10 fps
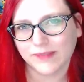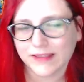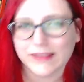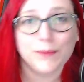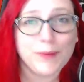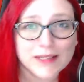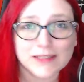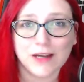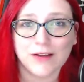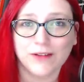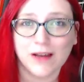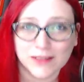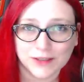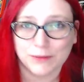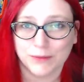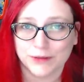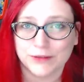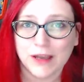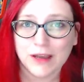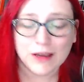They're pissed off
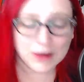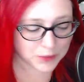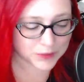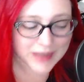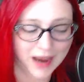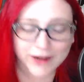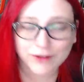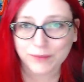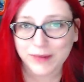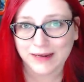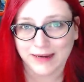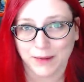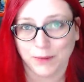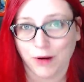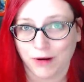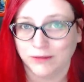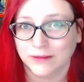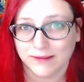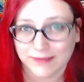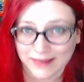customers who are tired of being name-called.
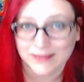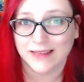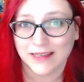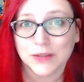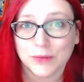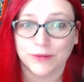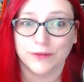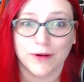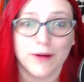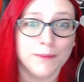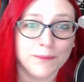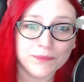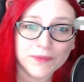That's who they're from.